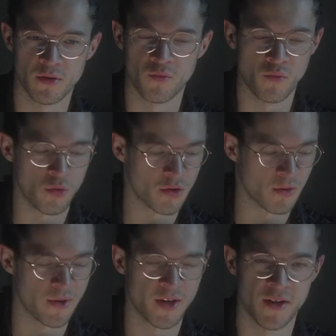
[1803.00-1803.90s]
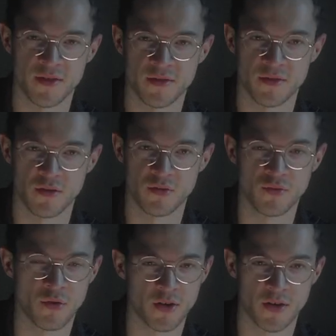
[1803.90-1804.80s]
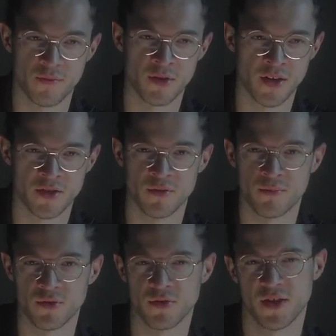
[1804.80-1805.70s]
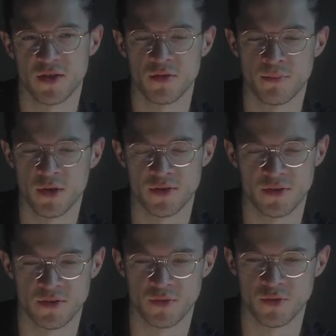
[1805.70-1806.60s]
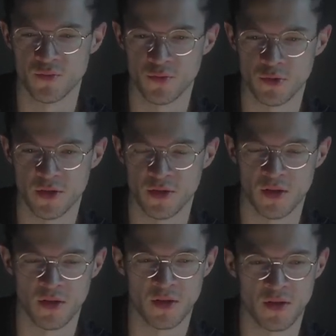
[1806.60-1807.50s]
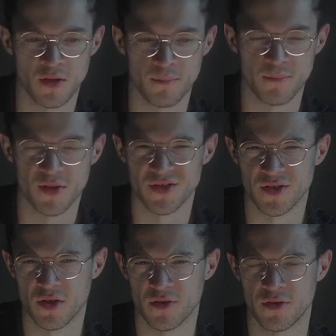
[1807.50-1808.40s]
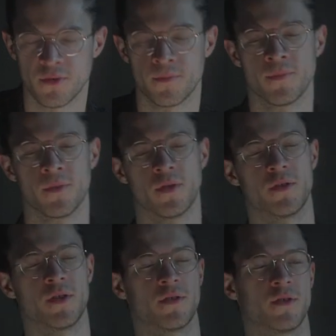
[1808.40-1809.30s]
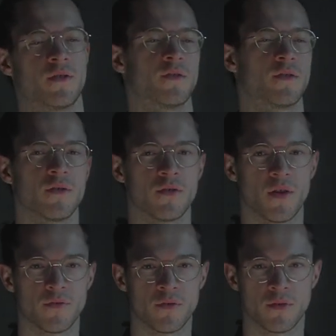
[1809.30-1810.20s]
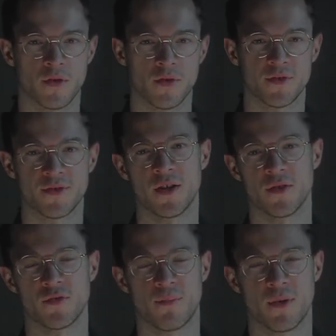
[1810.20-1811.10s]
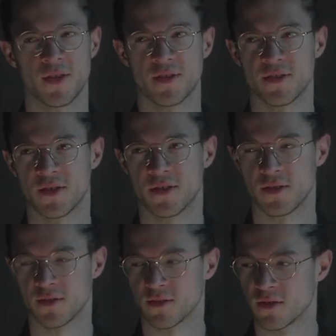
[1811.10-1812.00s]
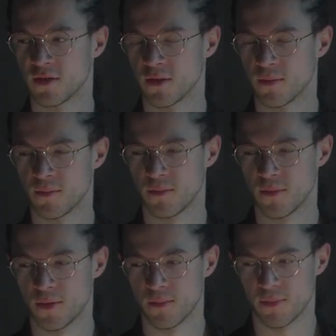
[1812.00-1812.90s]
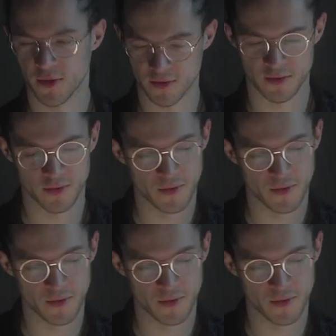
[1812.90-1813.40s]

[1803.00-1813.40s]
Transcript: walk on my hands to work every day as opposed to taking the bus or to walking, because it's harder. right? You have to understand how to apply these ideas. But